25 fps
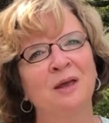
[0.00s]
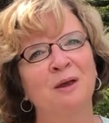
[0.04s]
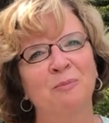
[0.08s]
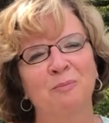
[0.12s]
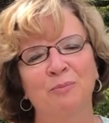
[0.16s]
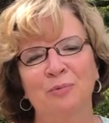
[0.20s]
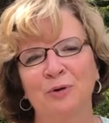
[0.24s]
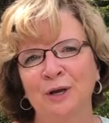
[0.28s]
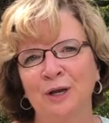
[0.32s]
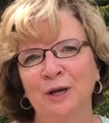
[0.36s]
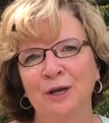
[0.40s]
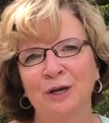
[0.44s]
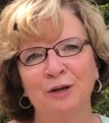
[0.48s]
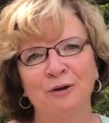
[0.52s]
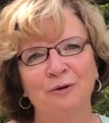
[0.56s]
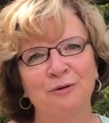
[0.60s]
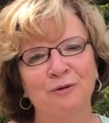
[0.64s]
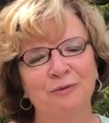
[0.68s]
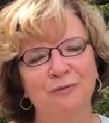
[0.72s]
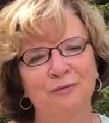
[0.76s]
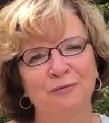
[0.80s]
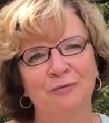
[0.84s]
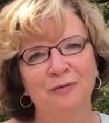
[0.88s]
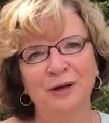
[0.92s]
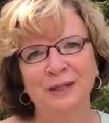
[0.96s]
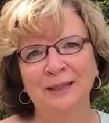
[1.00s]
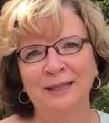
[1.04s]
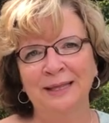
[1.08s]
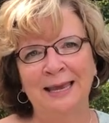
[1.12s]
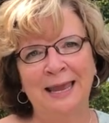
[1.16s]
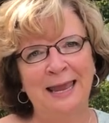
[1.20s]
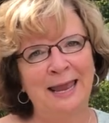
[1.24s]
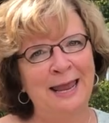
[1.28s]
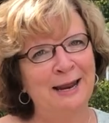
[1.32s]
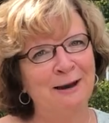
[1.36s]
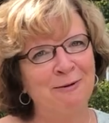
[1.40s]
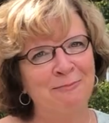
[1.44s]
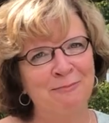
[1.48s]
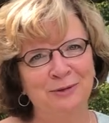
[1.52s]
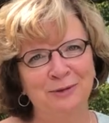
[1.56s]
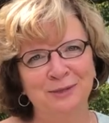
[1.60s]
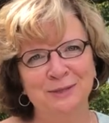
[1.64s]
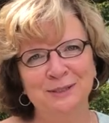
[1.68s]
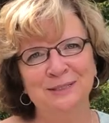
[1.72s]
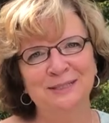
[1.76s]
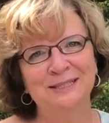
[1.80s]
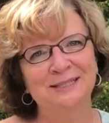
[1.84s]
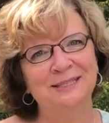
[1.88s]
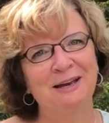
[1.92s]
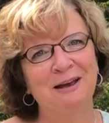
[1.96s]
Bring your friendly
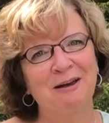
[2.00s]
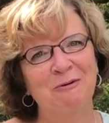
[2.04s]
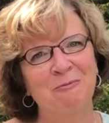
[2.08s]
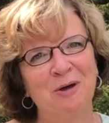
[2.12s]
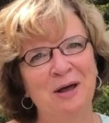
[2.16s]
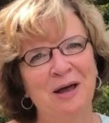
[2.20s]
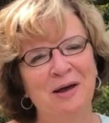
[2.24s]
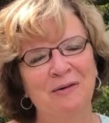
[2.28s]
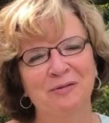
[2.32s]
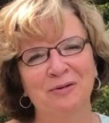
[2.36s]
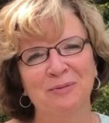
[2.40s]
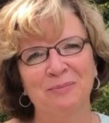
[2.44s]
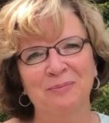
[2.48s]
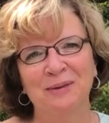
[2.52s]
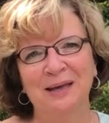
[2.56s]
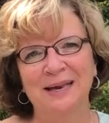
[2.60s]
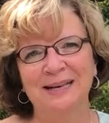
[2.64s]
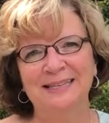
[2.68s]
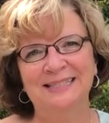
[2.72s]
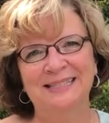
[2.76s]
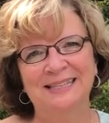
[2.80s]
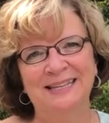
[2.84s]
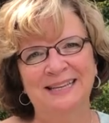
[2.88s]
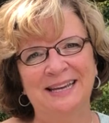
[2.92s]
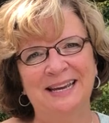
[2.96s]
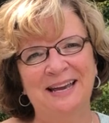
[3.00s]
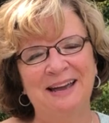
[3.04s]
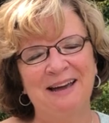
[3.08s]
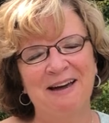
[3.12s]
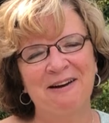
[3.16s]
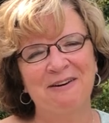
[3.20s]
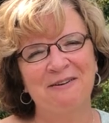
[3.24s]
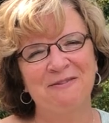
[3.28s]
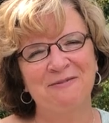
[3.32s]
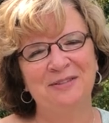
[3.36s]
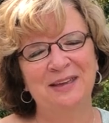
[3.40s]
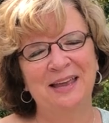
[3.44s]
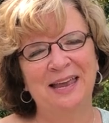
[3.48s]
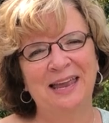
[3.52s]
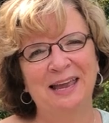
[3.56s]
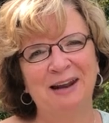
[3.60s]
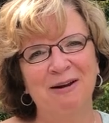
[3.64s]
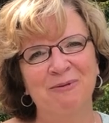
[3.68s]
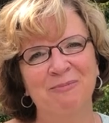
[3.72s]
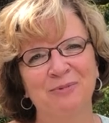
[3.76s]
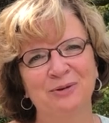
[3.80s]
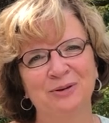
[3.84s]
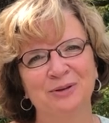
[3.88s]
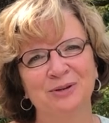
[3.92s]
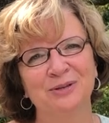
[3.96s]
animals. Um, we'll have a blessing of the
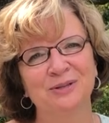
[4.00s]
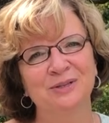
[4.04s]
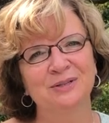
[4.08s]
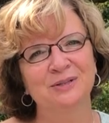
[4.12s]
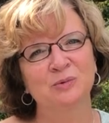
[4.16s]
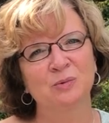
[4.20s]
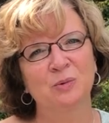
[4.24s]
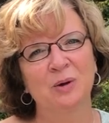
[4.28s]
animals.